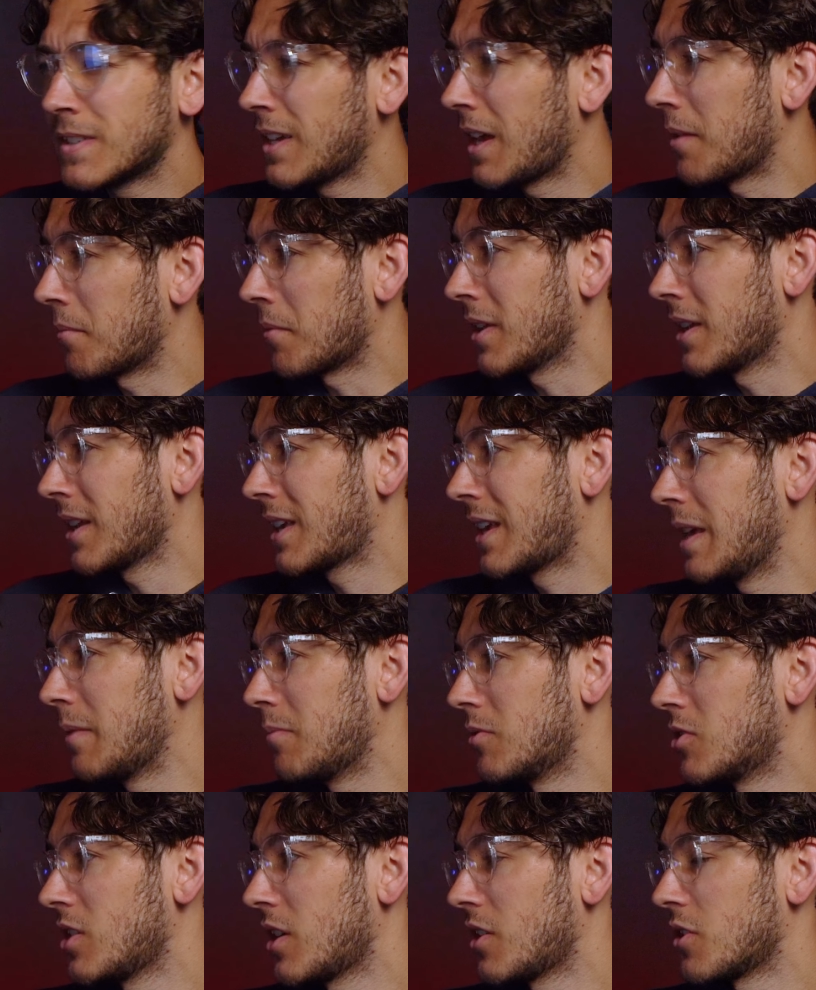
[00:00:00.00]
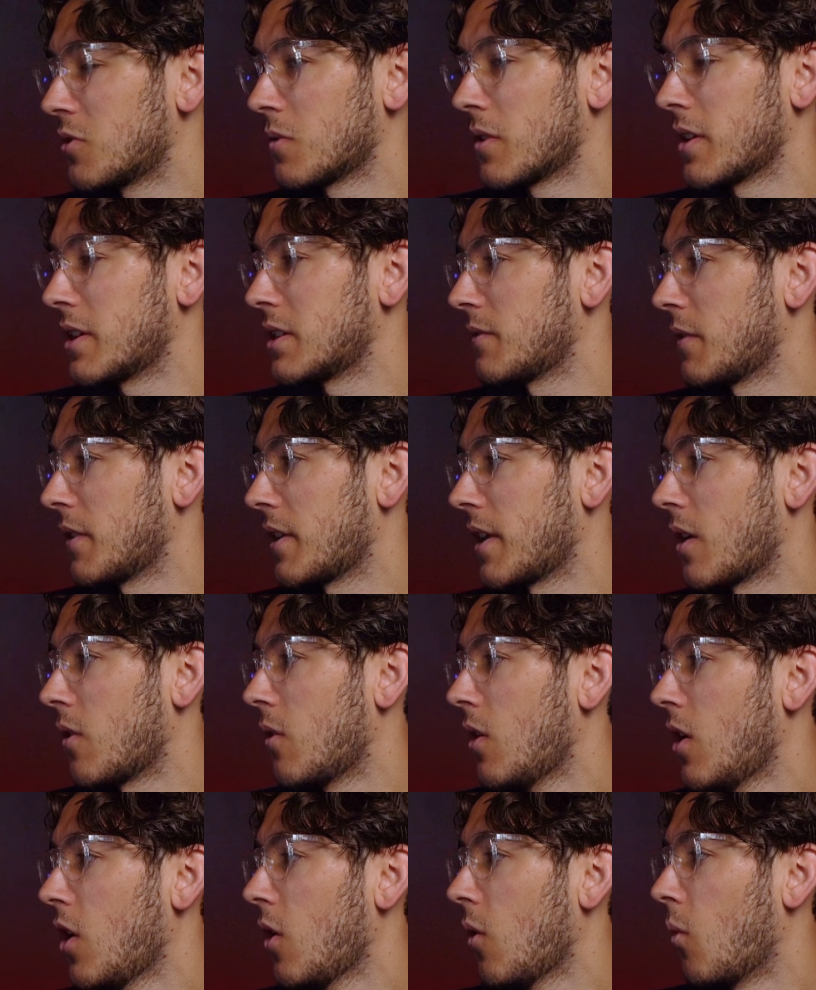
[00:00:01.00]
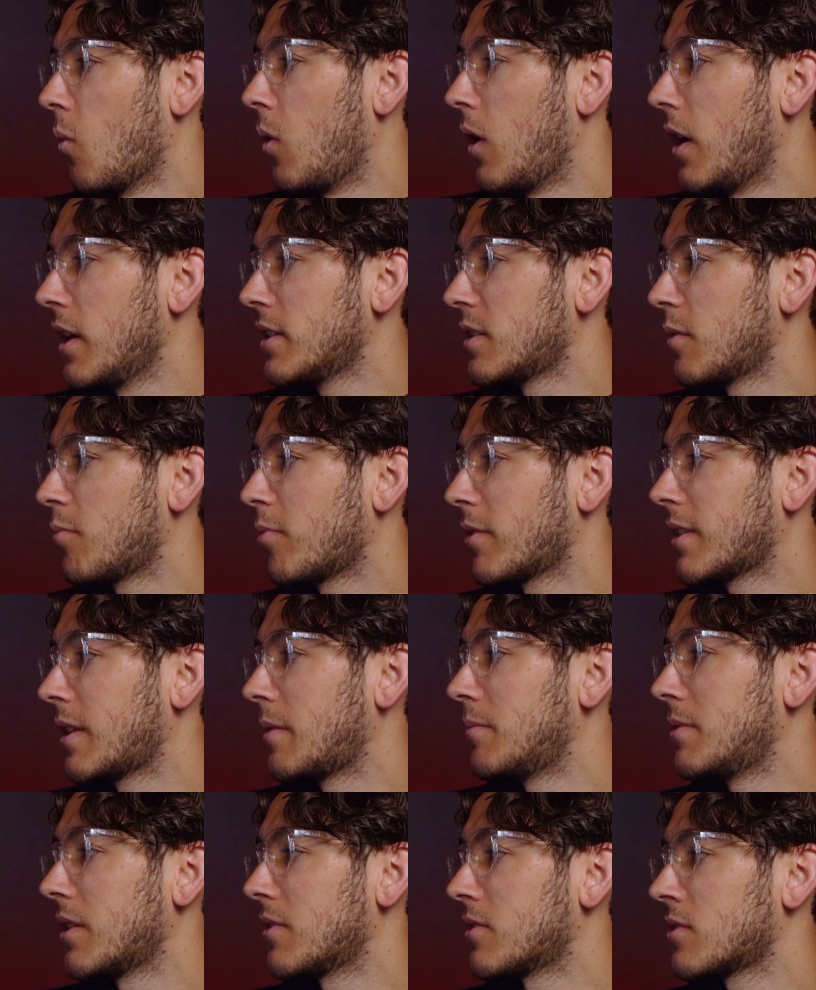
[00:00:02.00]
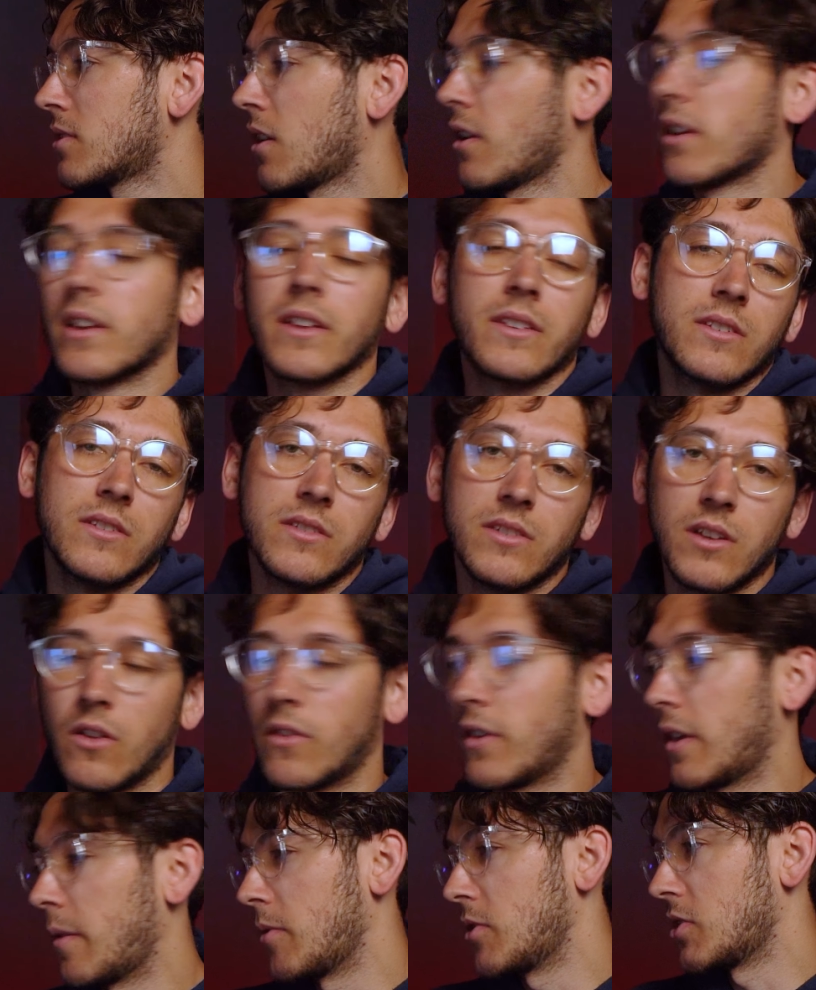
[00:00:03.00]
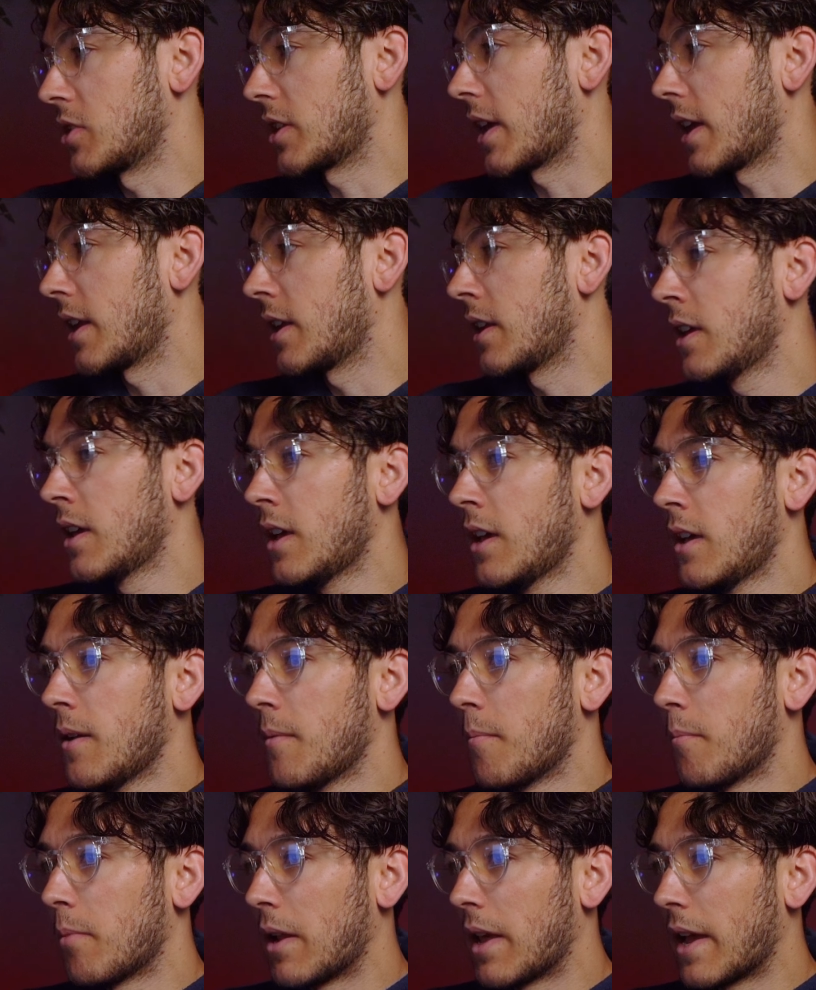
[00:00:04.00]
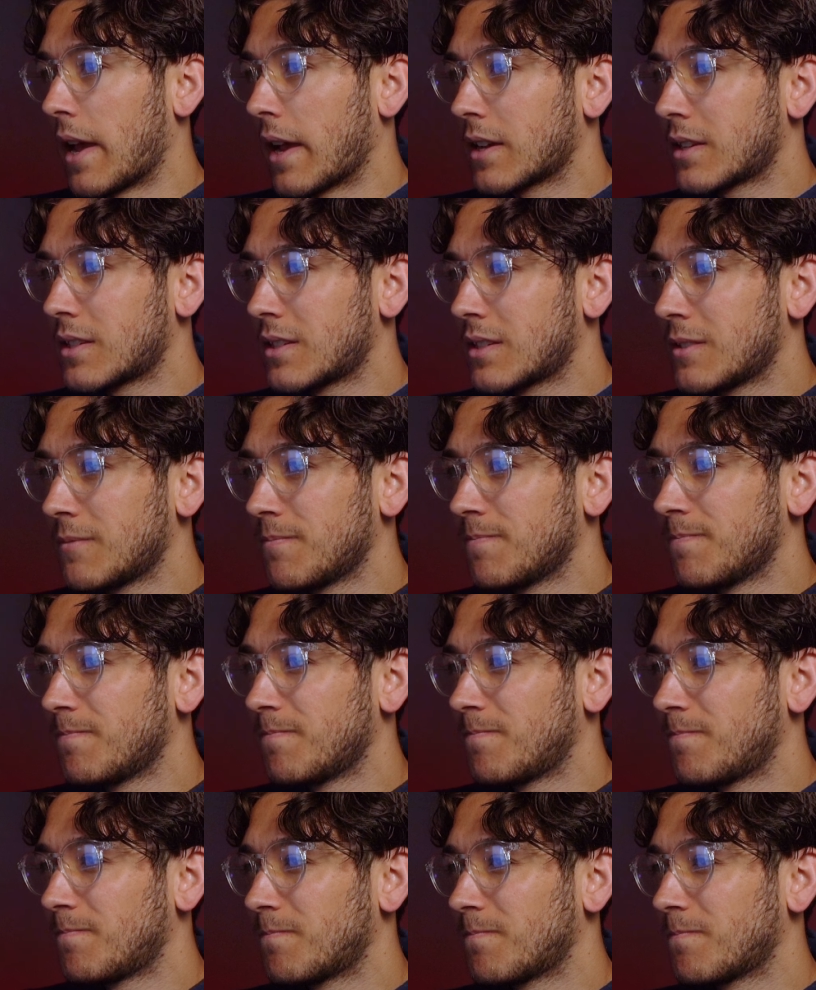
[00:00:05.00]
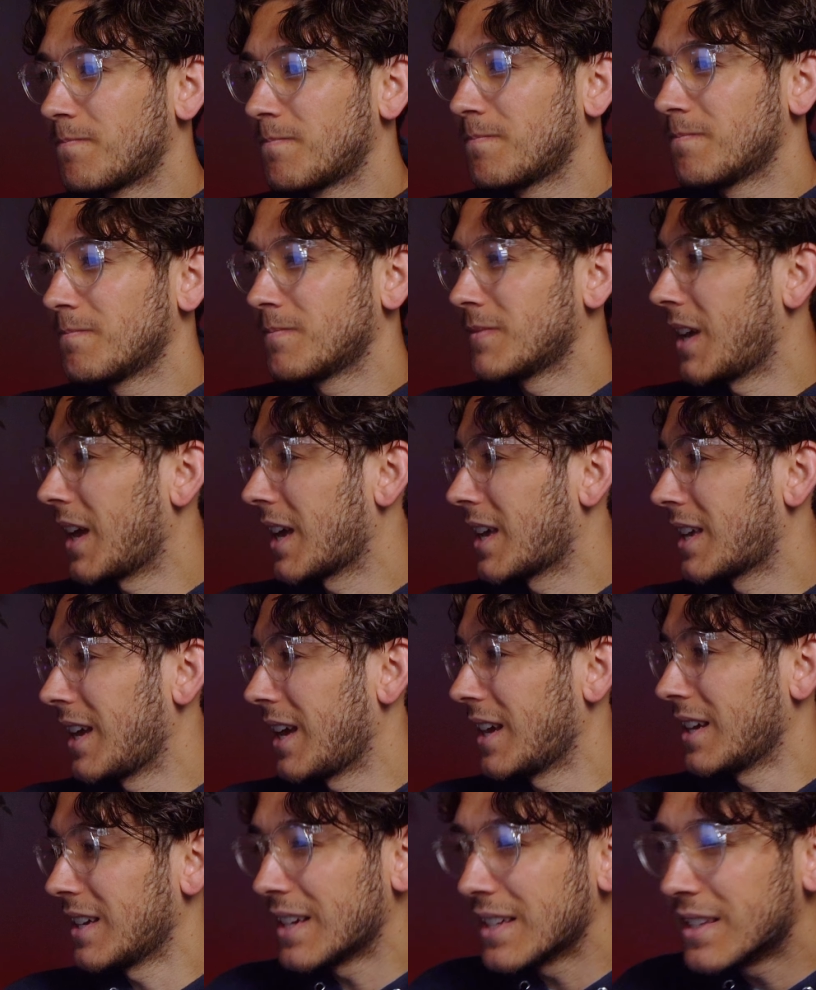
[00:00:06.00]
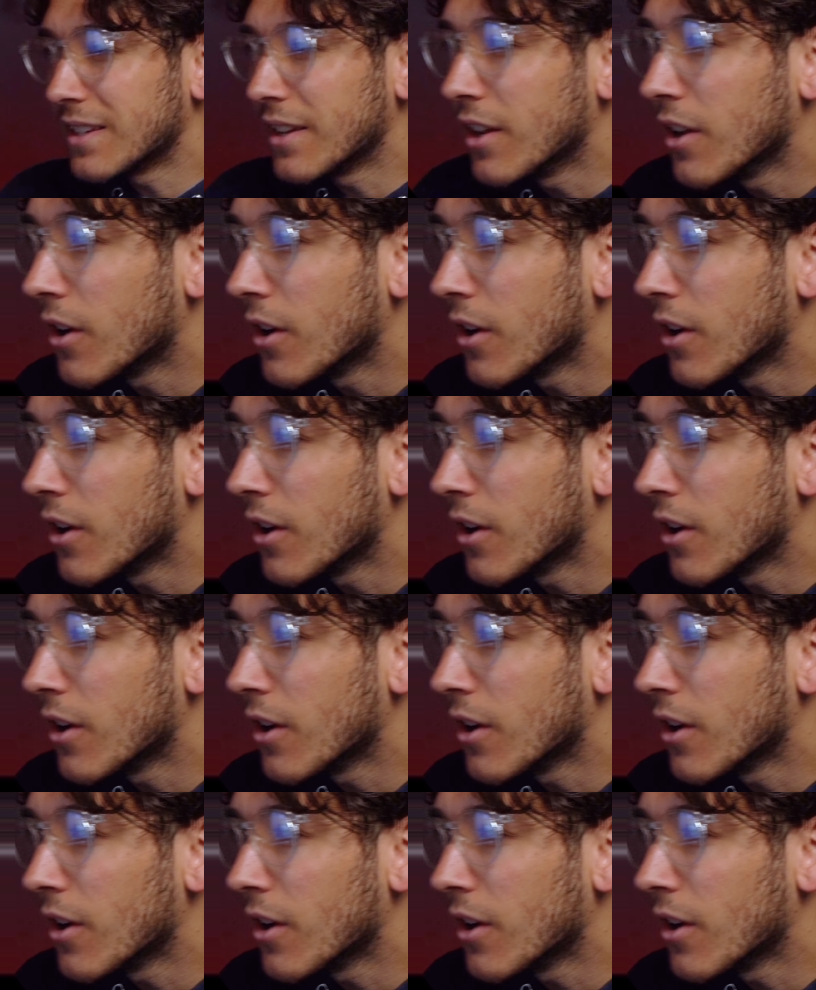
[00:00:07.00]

I'm going to keep the shadows where it is for now. Whites, I bring them down slightly to dull the image again. Blacks, I don't